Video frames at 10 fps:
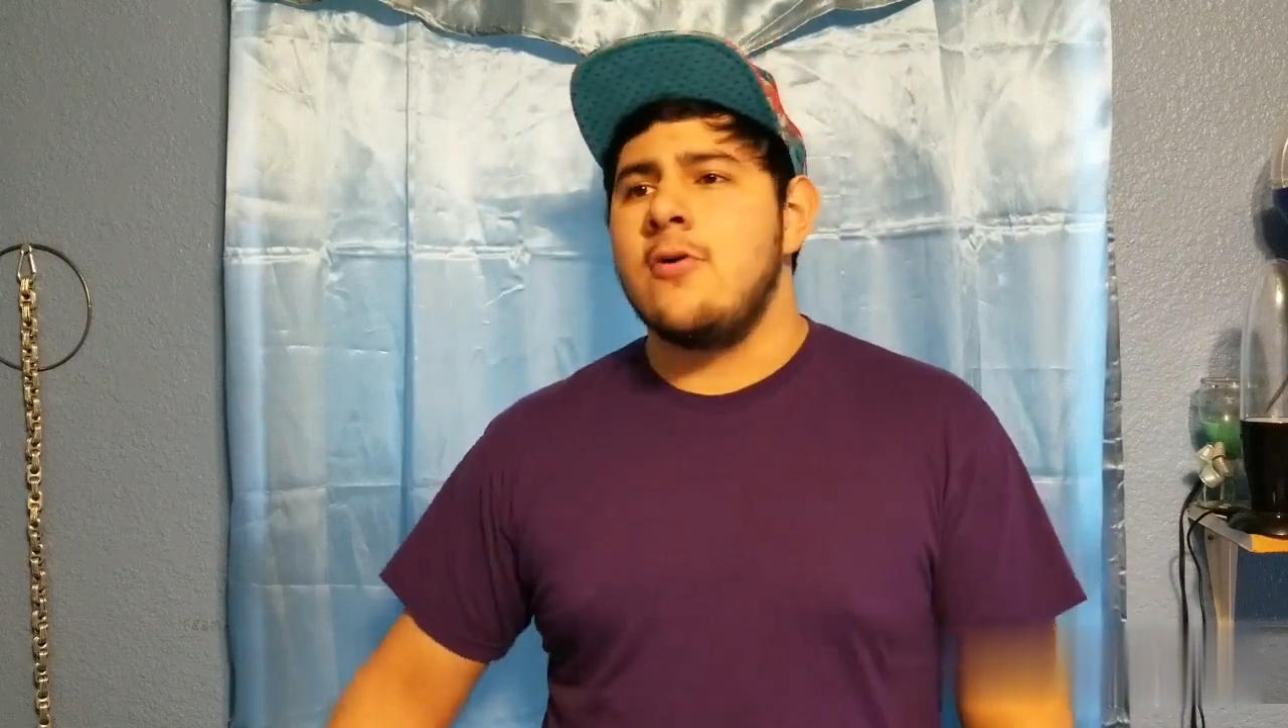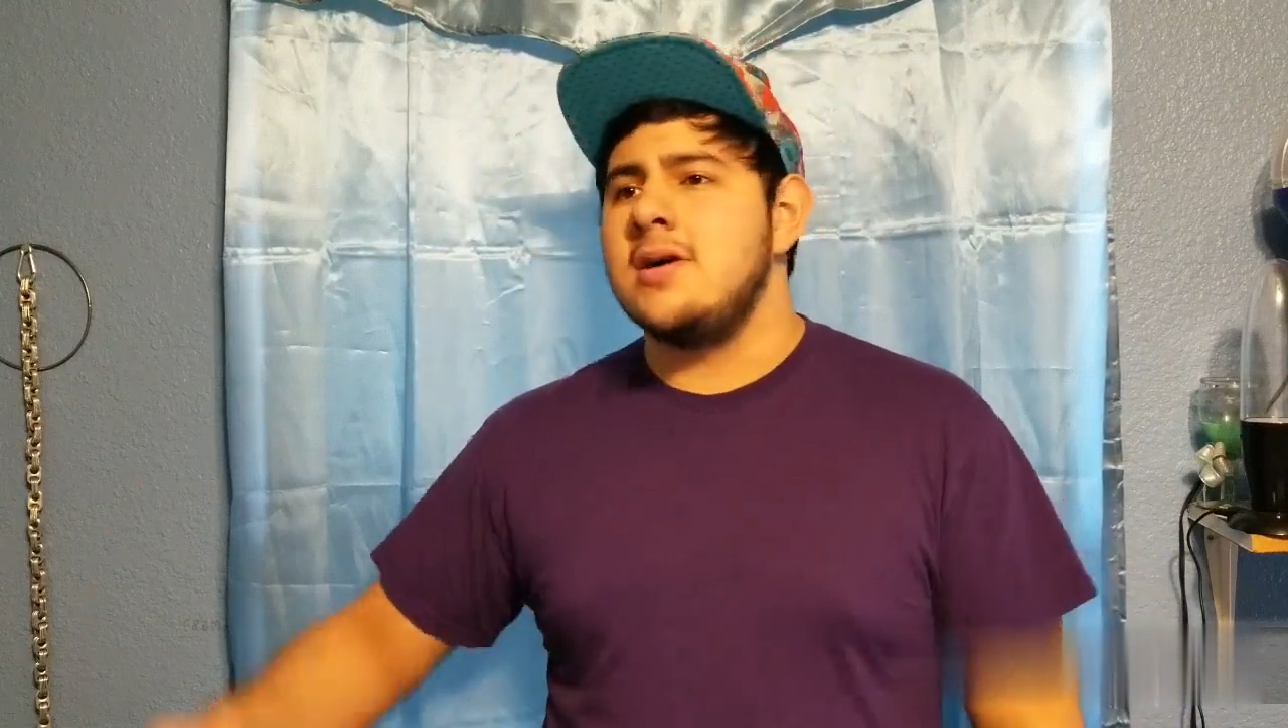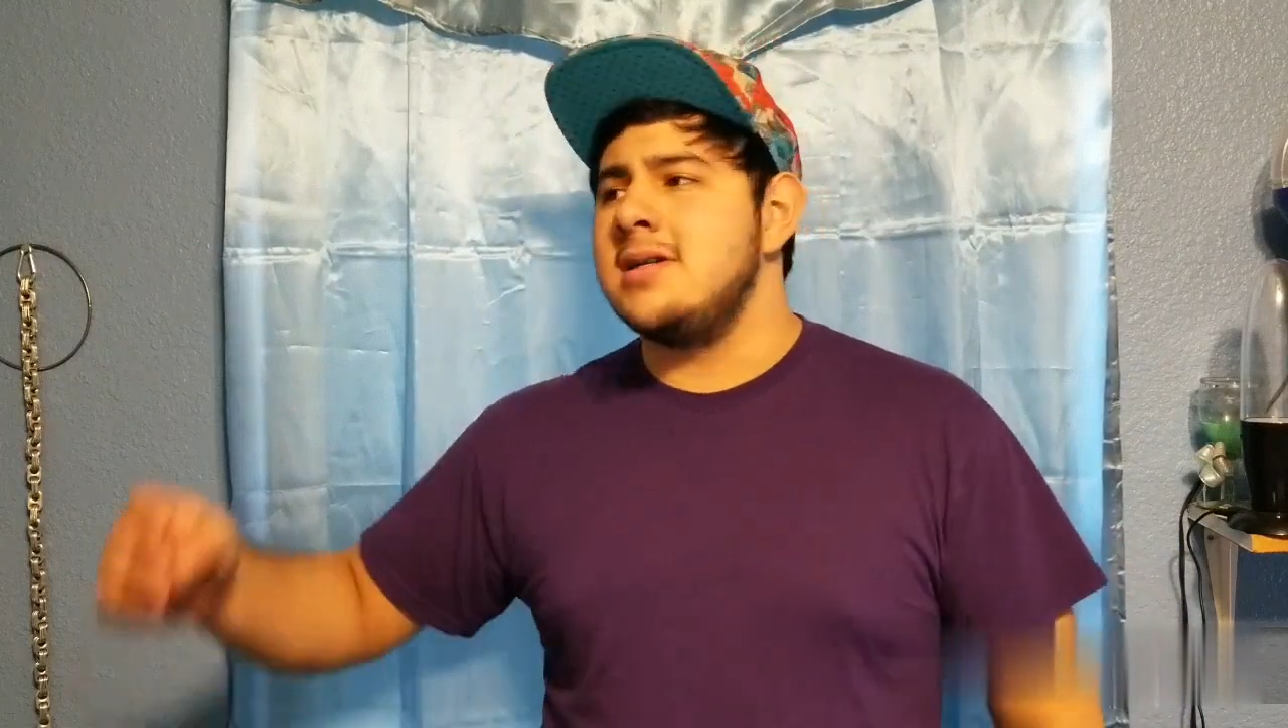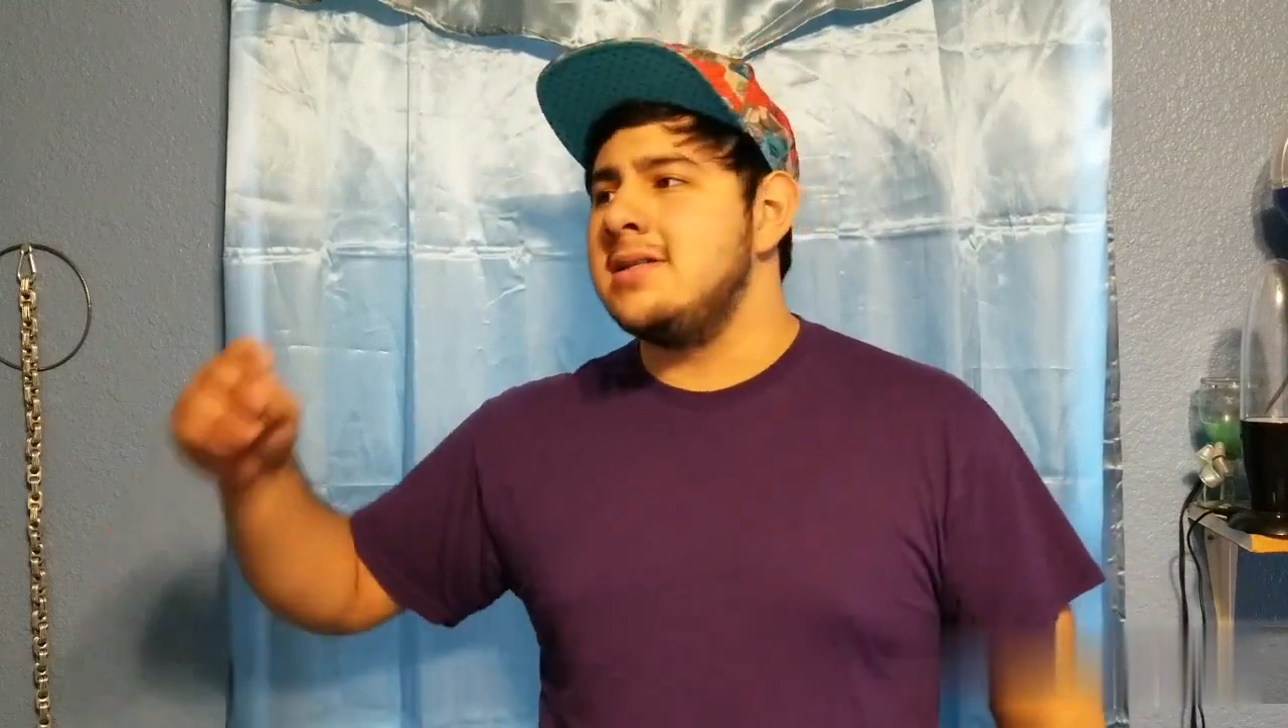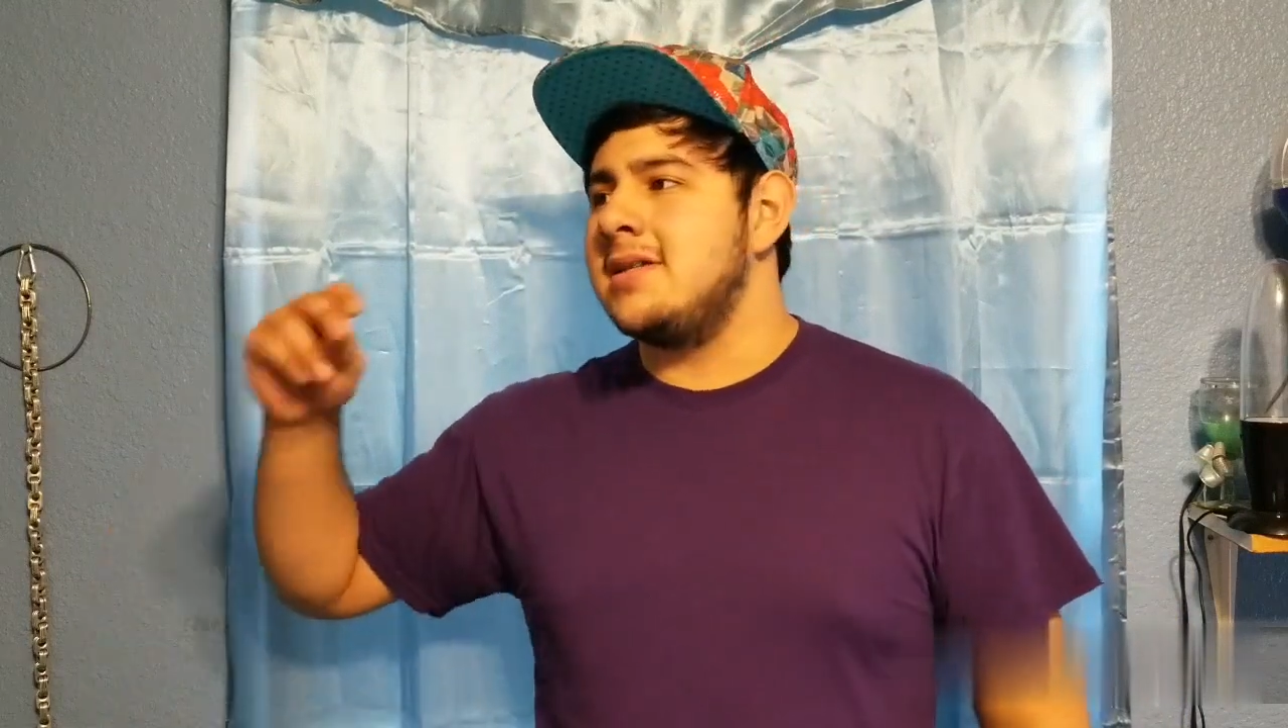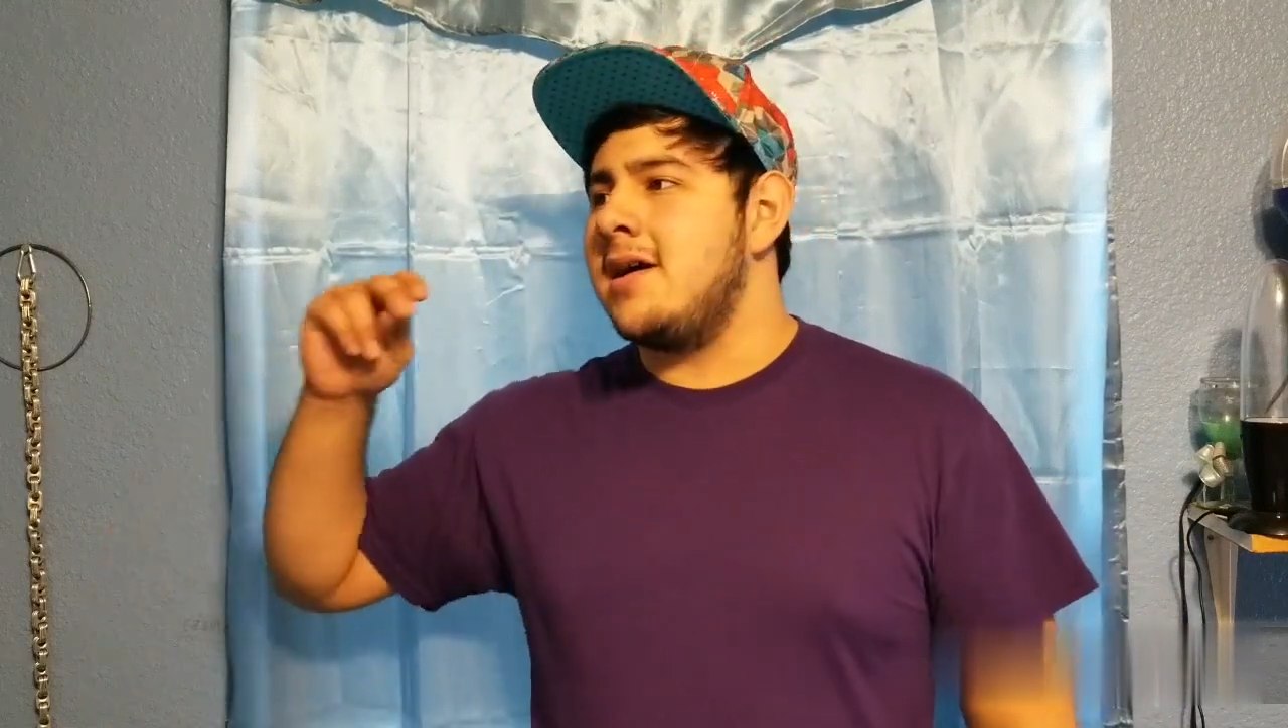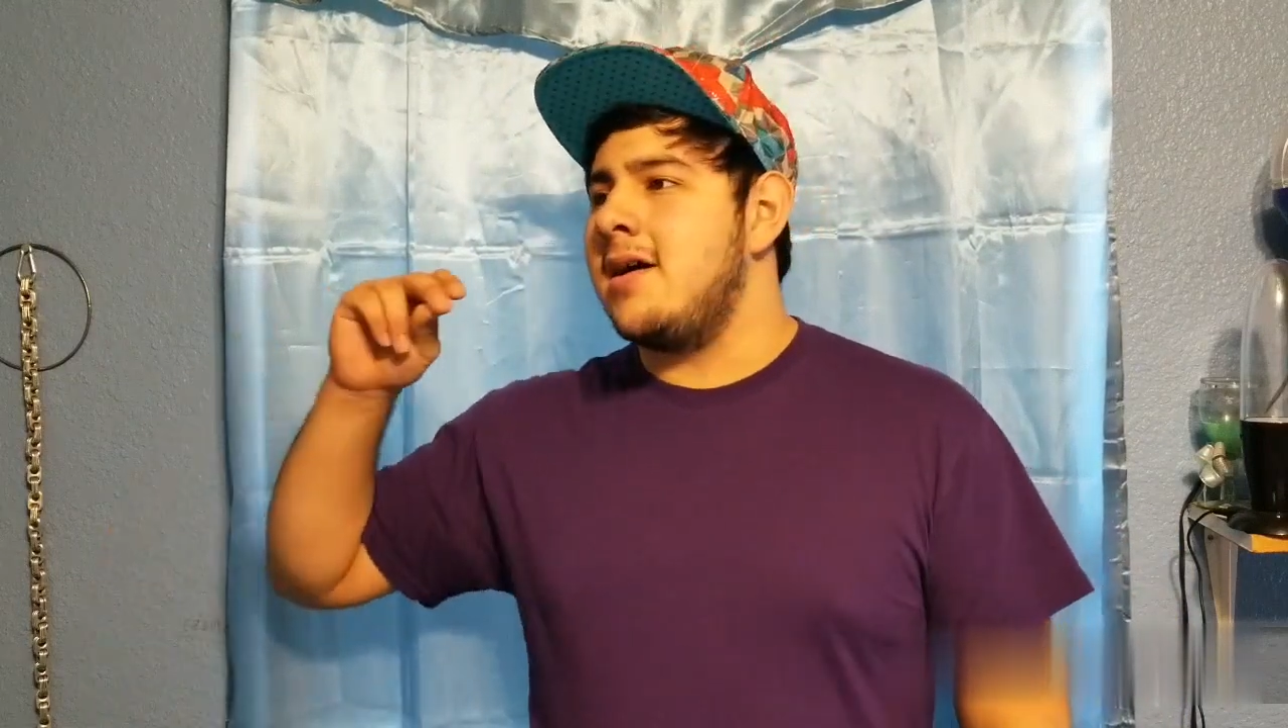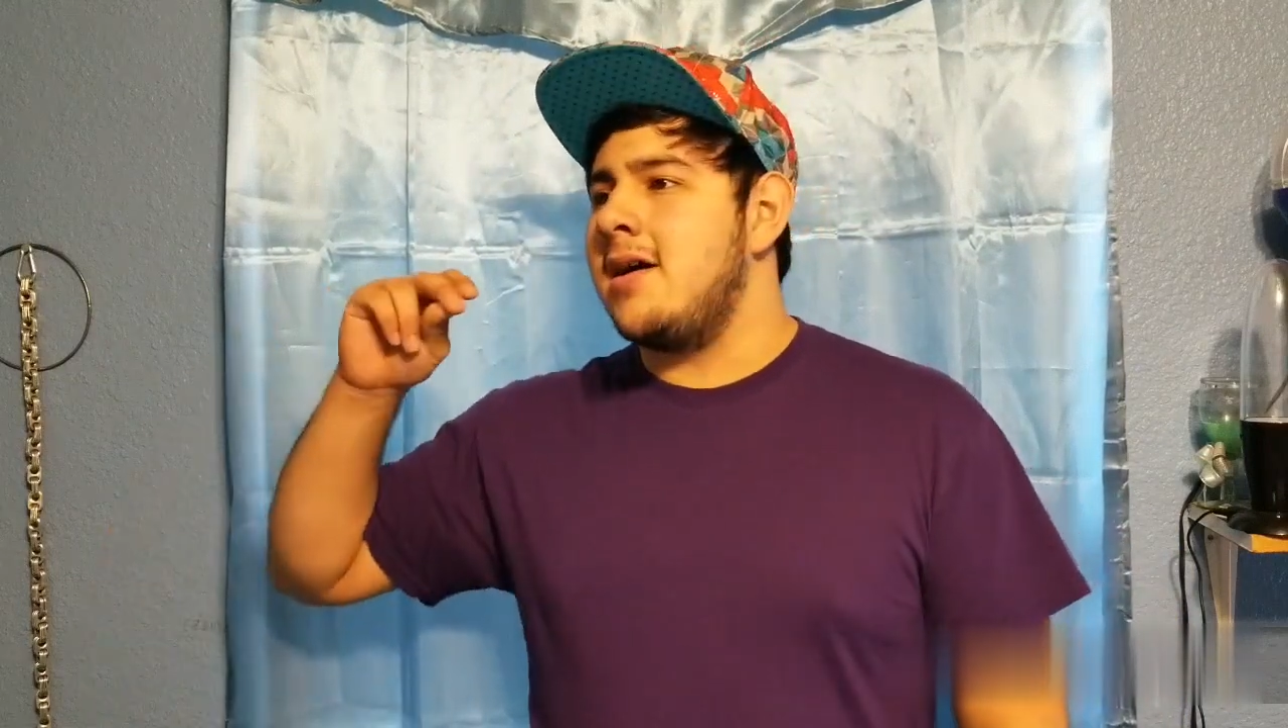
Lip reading: was